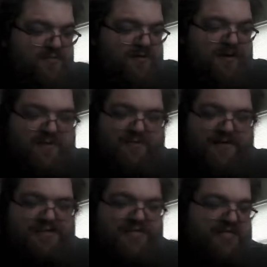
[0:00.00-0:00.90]
We're not going to
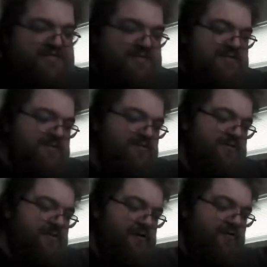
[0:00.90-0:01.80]
watch this. So
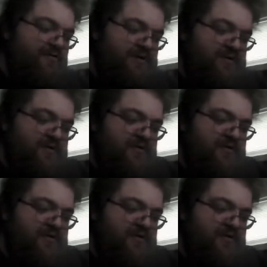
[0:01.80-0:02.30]
then they don't watch it.